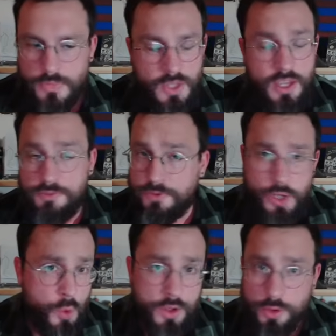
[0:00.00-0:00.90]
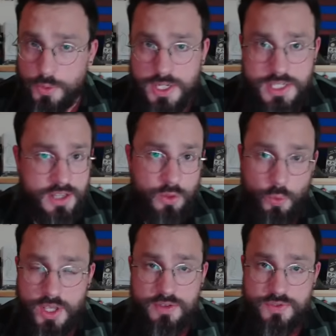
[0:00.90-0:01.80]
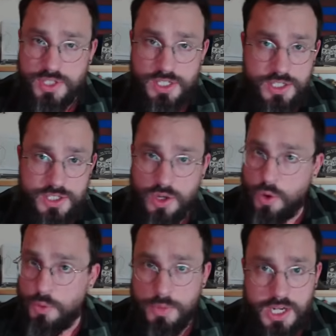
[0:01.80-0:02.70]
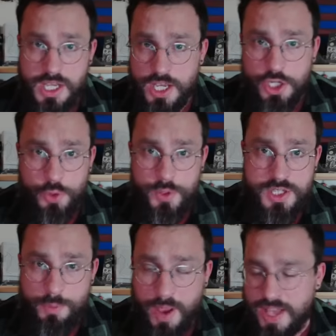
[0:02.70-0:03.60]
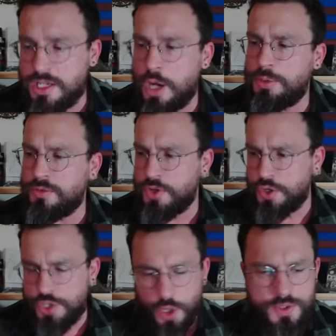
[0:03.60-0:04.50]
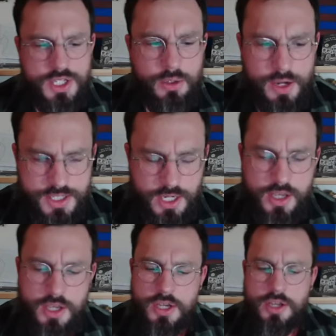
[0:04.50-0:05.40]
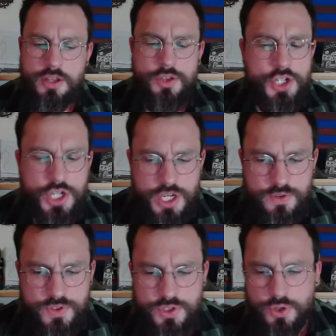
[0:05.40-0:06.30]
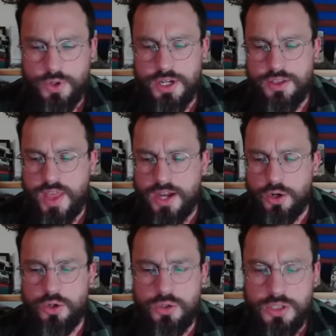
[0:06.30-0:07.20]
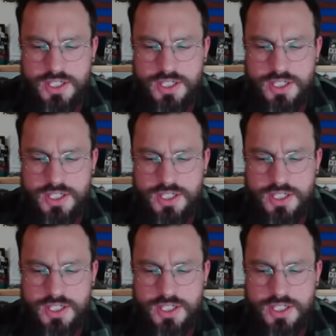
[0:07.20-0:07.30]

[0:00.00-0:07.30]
If for no other reason than we have seen so many injuries the past couple of years. You know, it's interesting. The Chiefs, during that early